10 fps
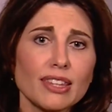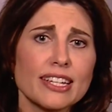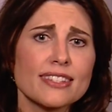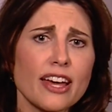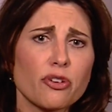
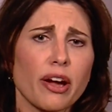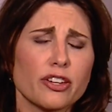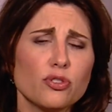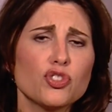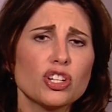etc.,
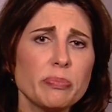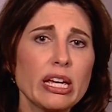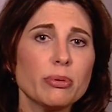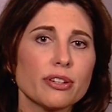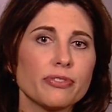you should be
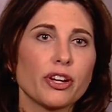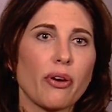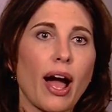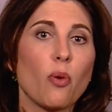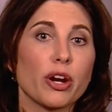able to
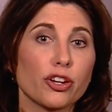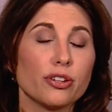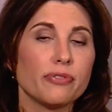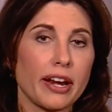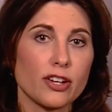figure out what a
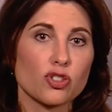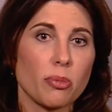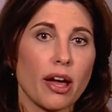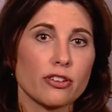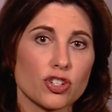good financial
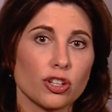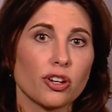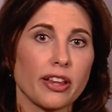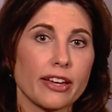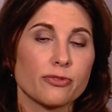model should
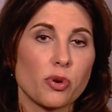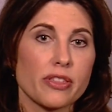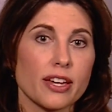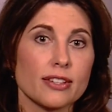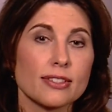look like for
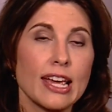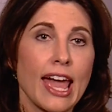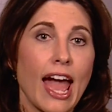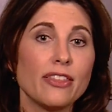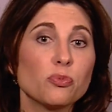this.
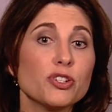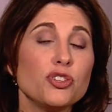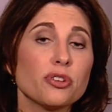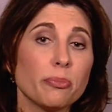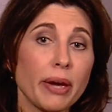And then once
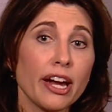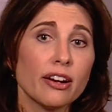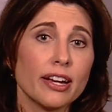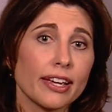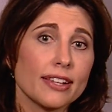you
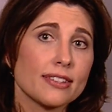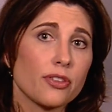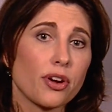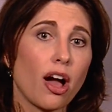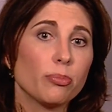compare it against
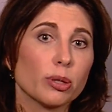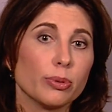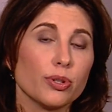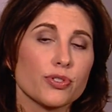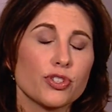other
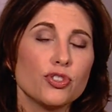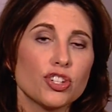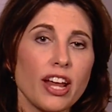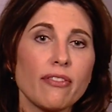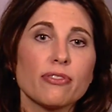comparables, you
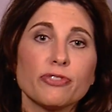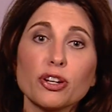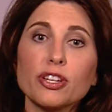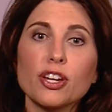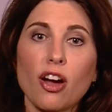should have a
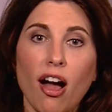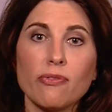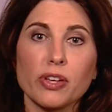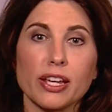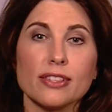fairly good
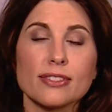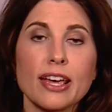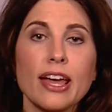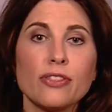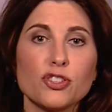confidence
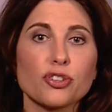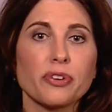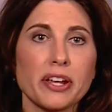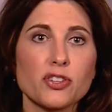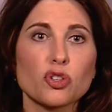that your
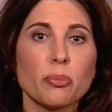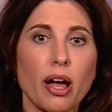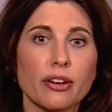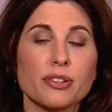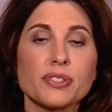financial
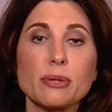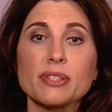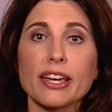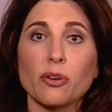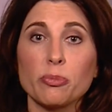model seems
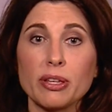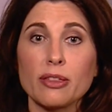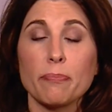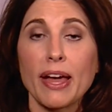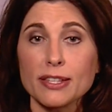like it would be
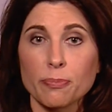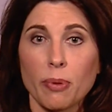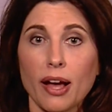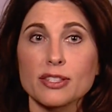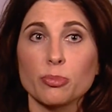the best
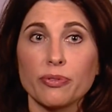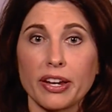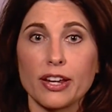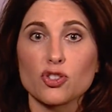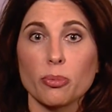possible
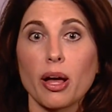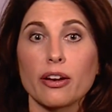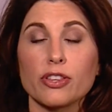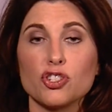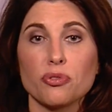financial
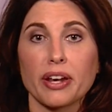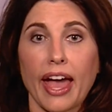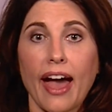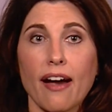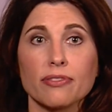model that you could
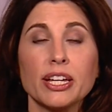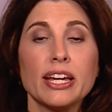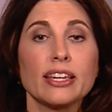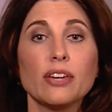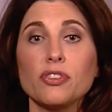have,
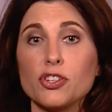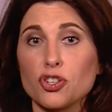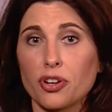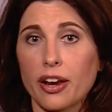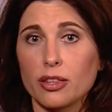given that
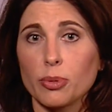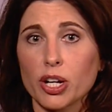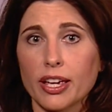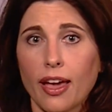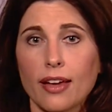you're not in the
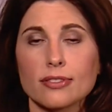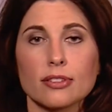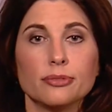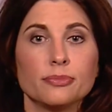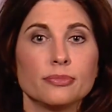market yet.